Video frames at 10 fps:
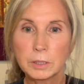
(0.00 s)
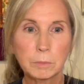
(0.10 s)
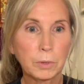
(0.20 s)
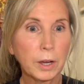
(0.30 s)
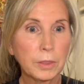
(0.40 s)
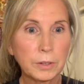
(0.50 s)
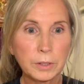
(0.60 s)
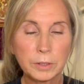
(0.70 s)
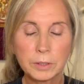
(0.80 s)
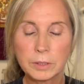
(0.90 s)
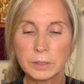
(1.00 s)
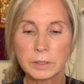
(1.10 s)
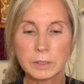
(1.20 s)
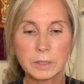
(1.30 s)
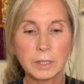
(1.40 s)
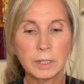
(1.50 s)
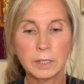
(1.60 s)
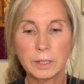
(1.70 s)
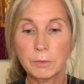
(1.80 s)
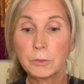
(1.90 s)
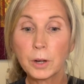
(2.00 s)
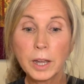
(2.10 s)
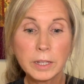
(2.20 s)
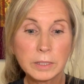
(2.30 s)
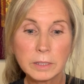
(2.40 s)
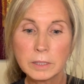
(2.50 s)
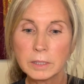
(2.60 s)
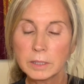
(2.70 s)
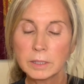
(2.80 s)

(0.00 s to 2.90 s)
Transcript: brother, friend,